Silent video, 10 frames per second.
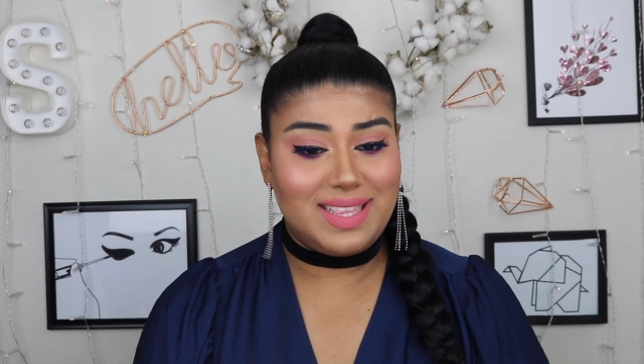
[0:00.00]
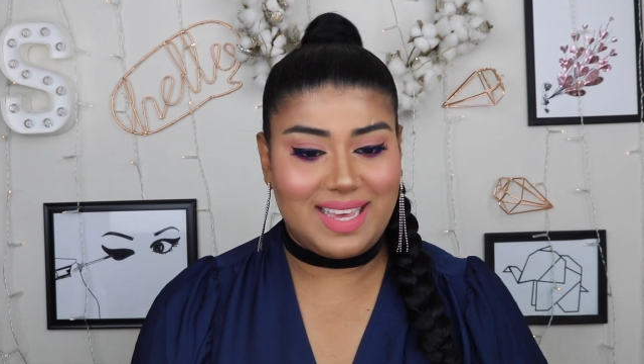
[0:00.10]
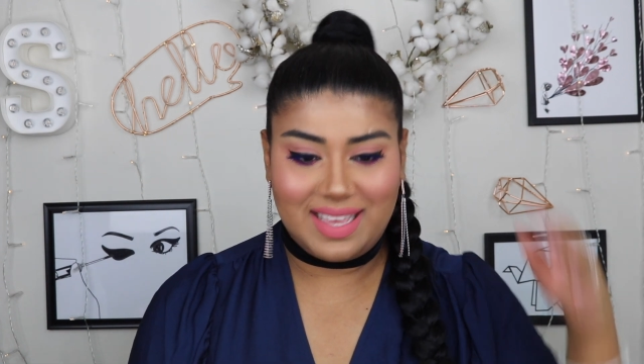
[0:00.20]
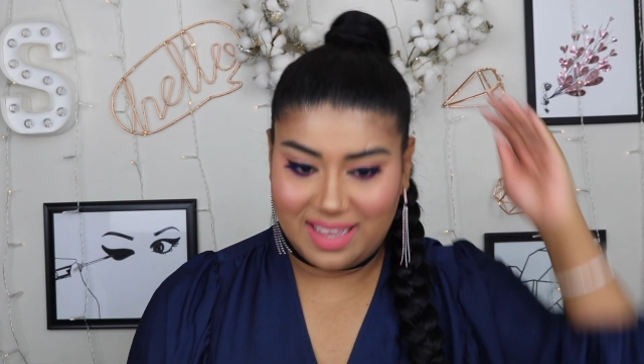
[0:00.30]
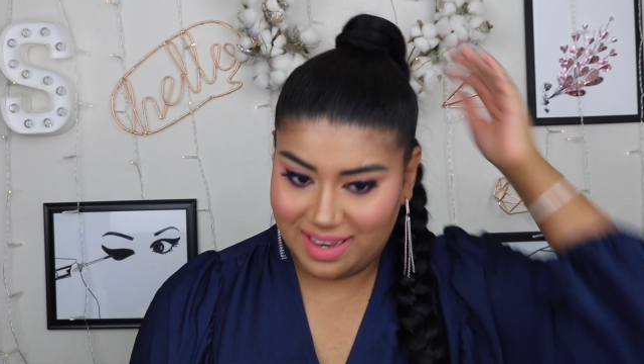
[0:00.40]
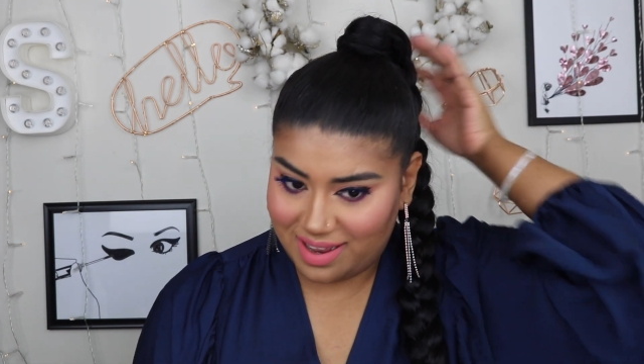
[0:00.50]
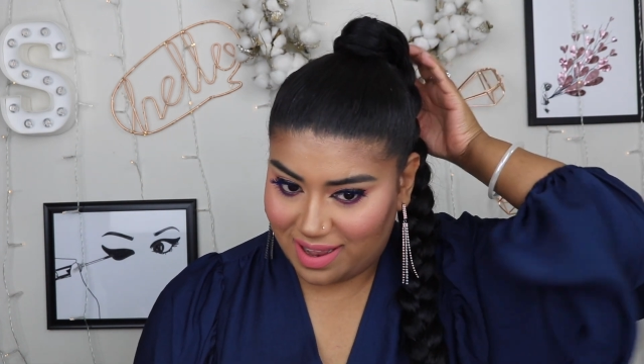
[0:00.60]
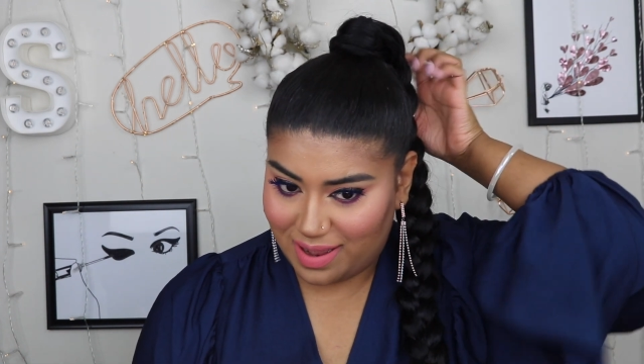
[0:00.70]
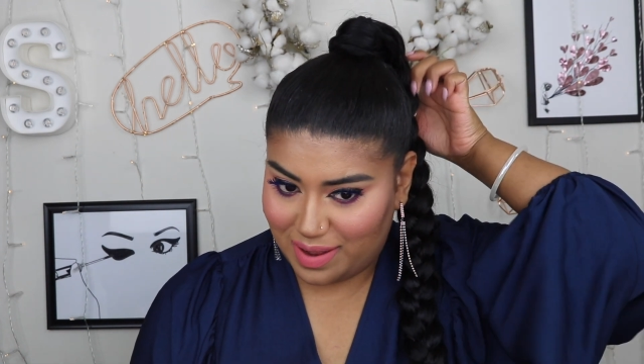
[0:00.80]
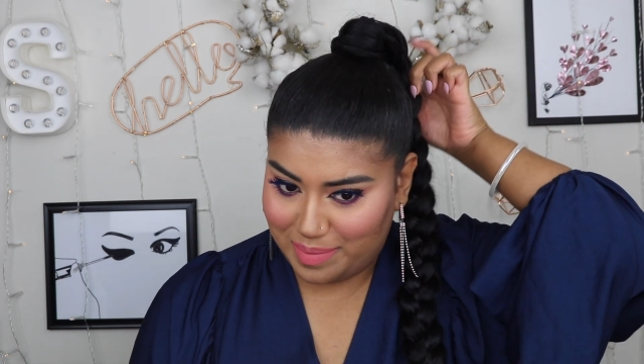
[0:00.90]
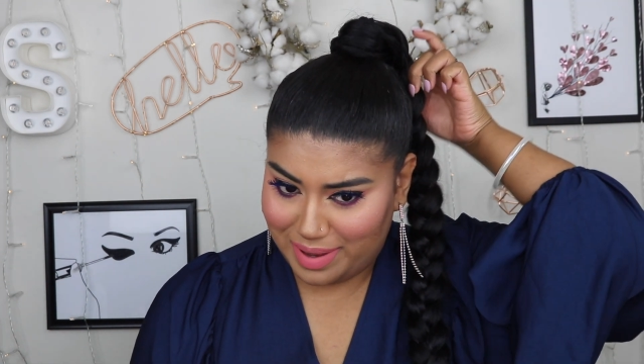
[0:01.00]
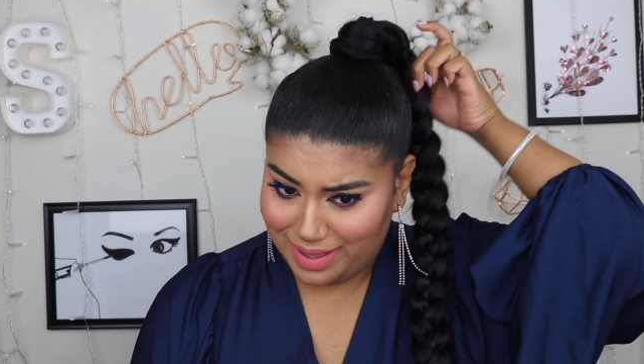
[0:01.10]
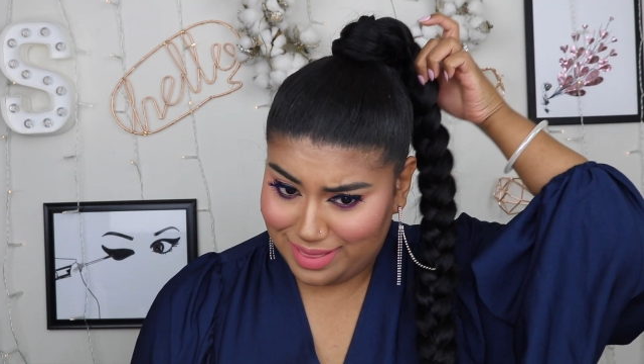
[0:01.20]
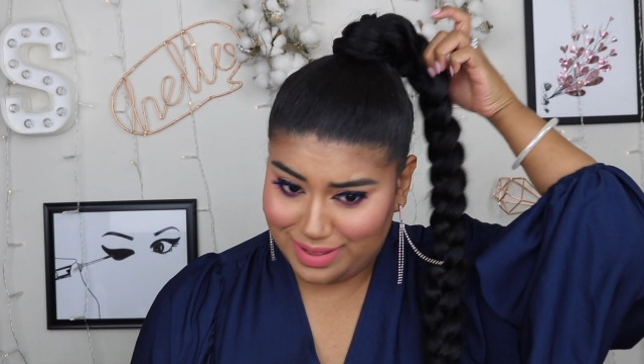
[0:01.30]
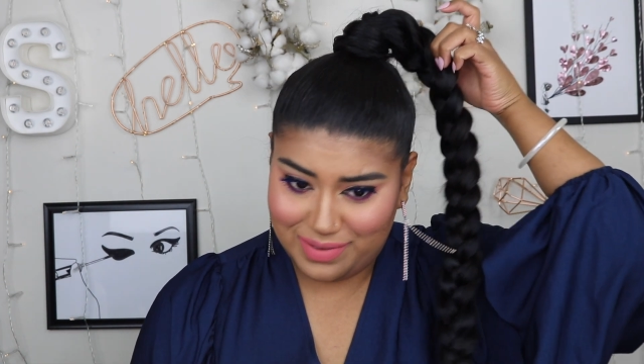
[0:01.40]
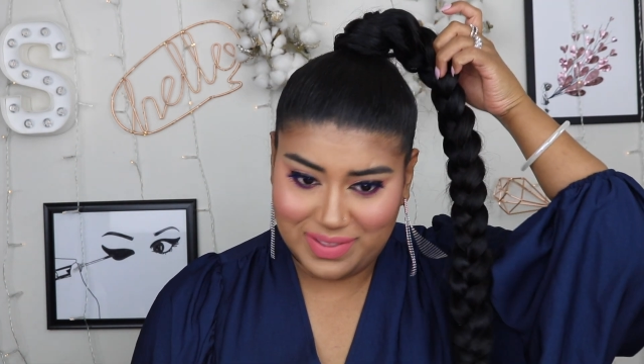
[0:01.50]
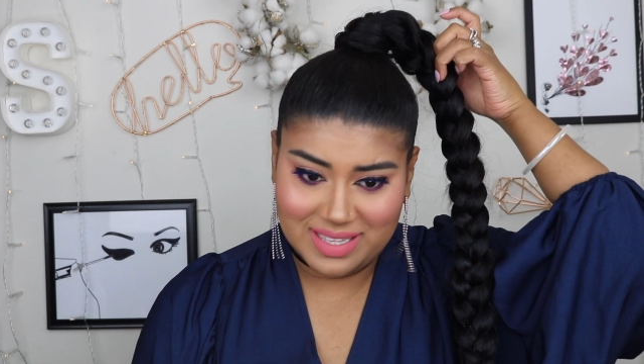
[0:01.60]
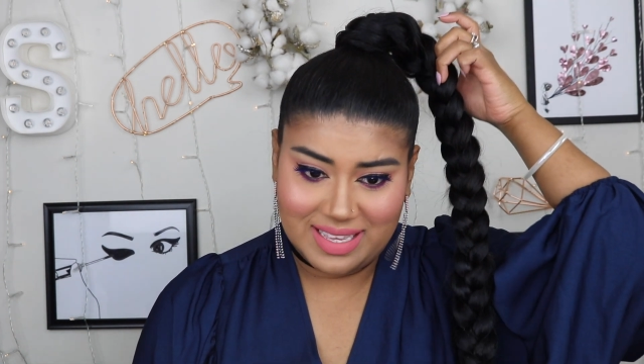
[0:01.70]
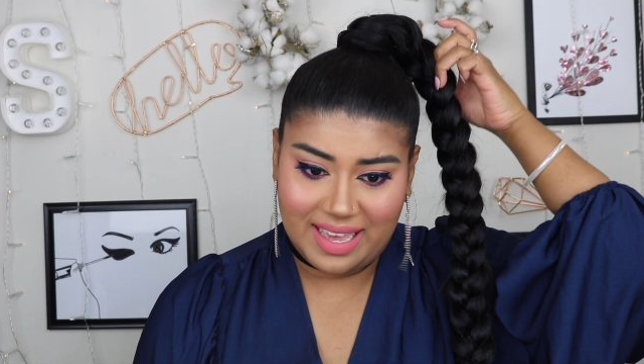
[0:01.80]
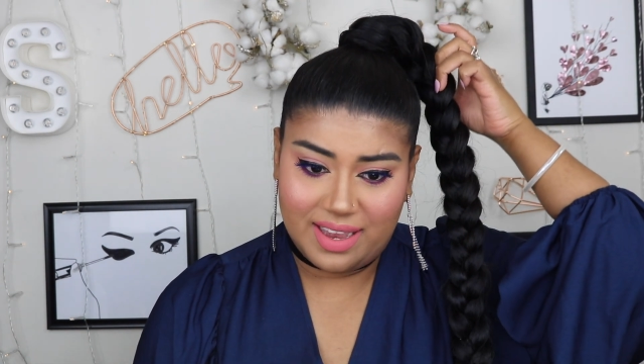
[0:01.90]
like it. I love
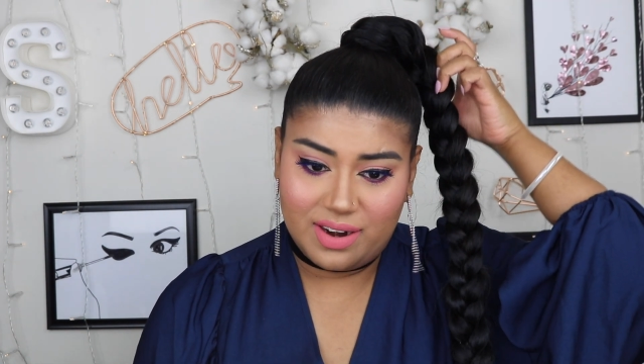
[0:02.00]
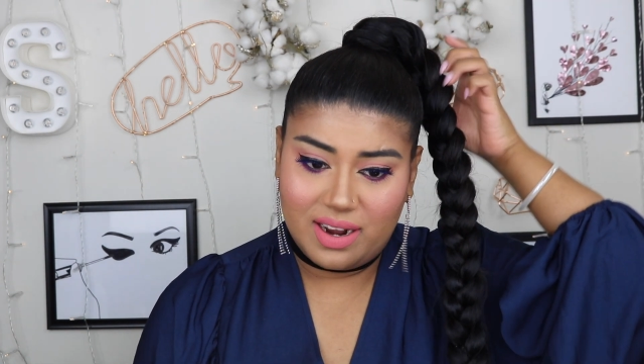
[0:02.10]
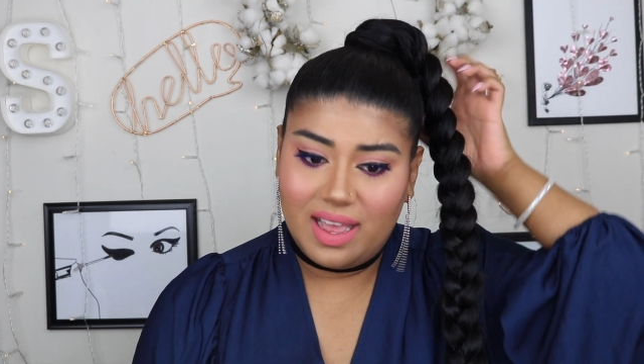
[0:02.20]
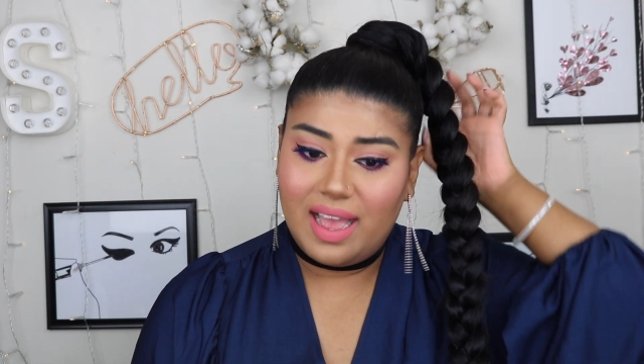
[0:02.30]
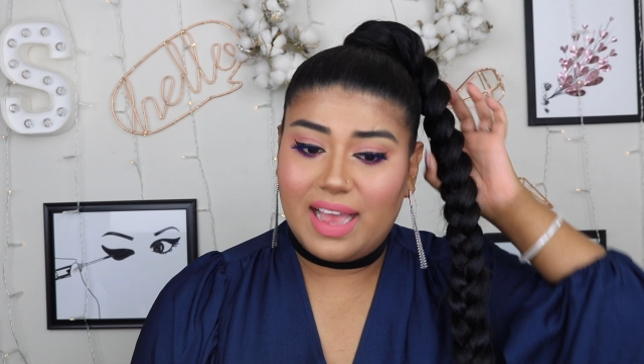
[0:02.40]
this hair.